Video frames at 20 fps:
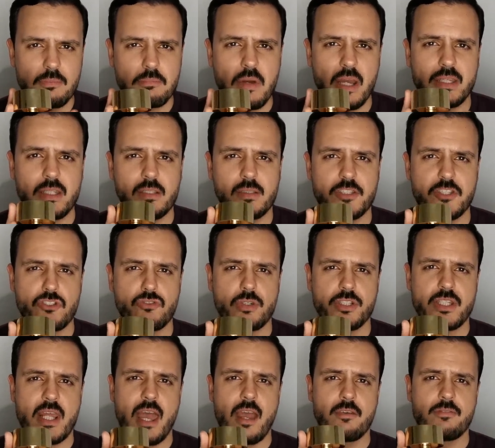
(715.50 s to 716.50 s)
by Kilian
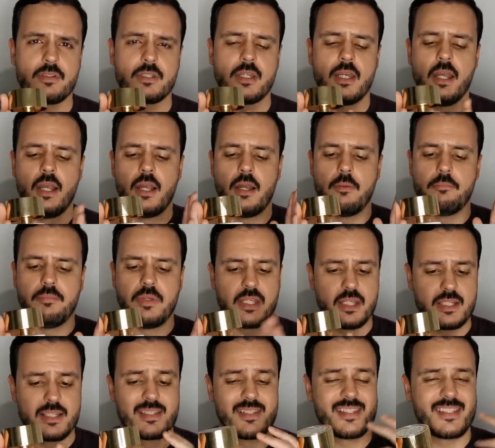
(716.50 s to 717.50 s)
Straight to Heaven
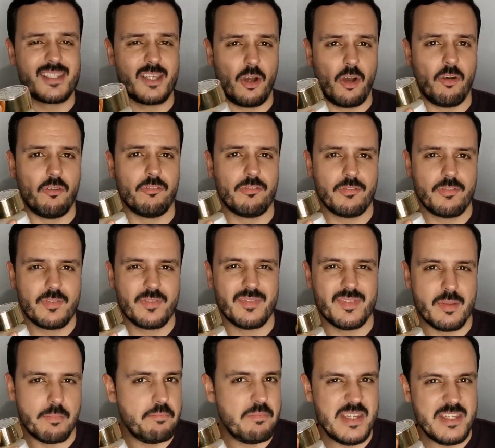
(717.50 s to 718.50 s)
because of
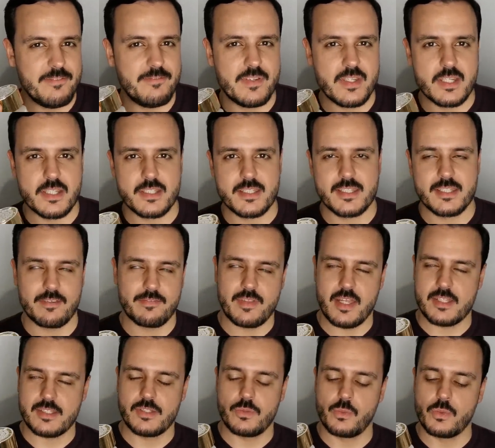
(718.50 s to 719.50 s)
the beefiness, if
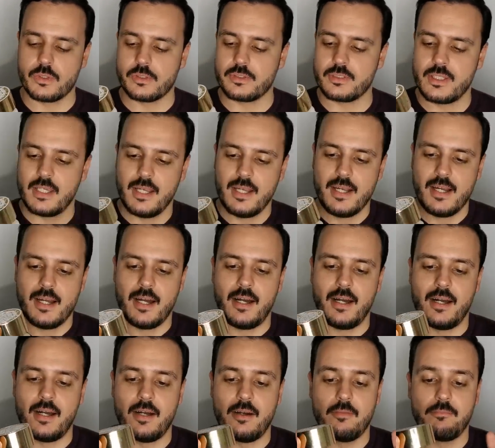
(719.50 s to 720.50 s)
that's a word.
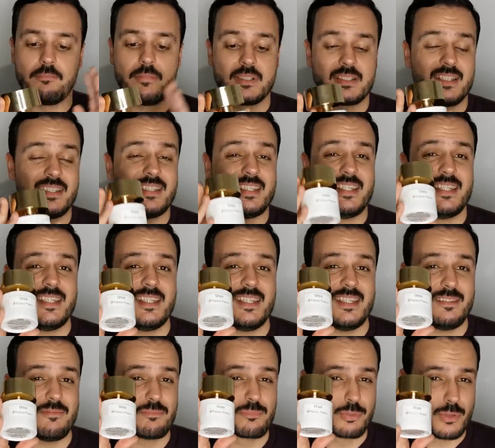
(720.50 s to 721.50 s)
Uh, but
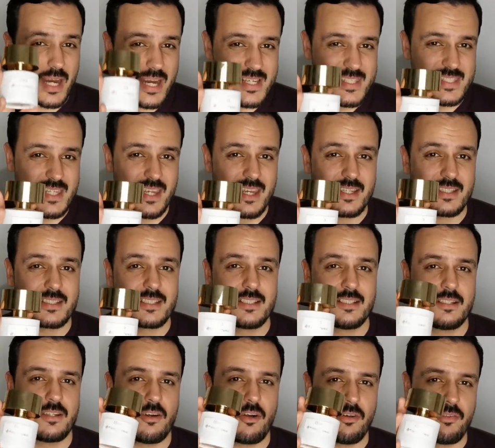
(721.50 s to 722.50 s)
the price tag
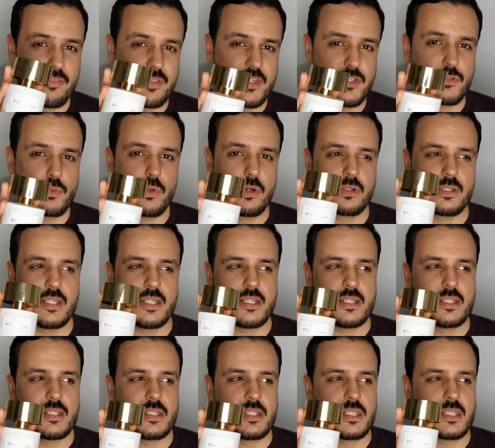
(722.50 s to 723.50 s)
of this one
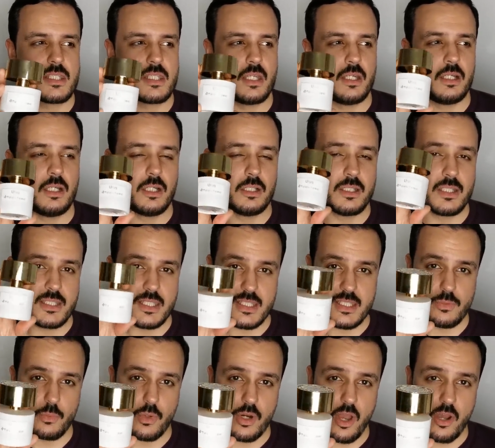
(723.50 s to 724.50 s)
is uh, this
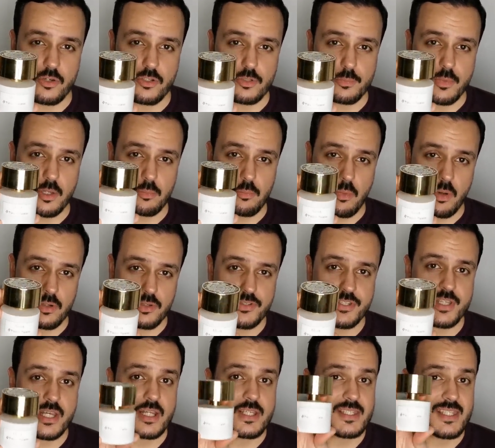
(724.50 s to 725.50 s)
is a 100 ml bottle
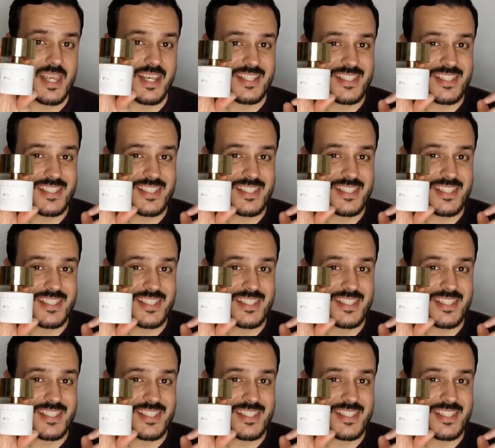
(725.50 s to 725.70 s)
size,